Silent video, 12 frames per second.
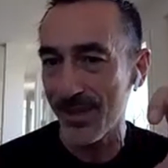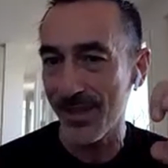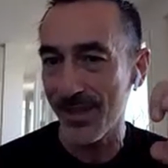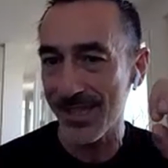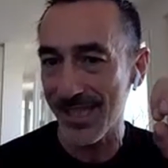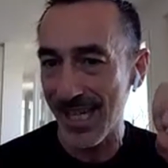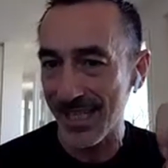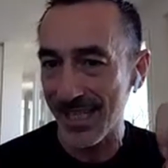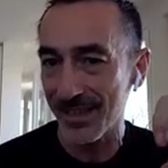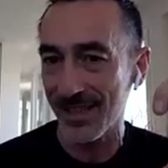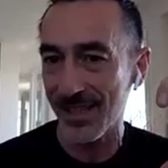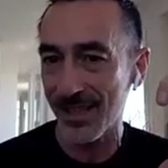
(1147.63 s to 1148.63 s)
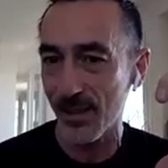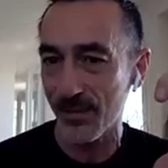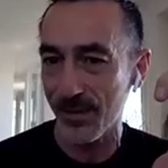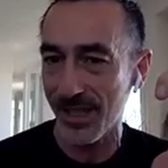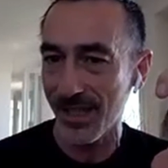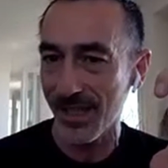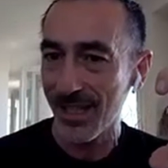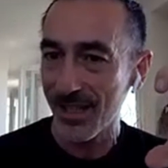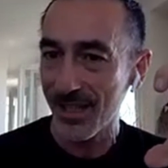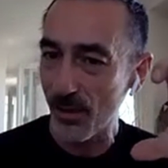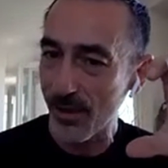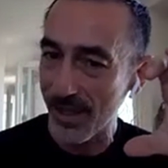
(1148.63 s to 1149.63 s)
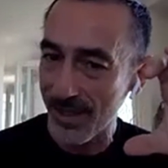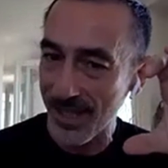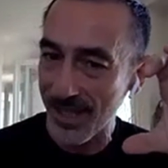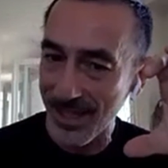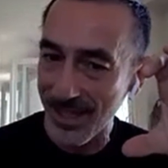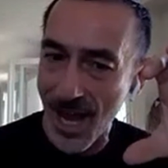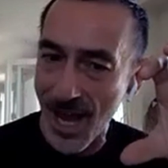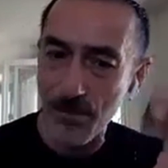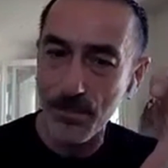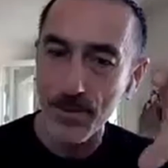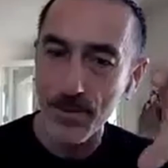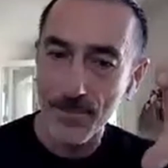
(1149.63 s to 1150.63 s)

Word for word: the sacredness of the you know the, the, the up,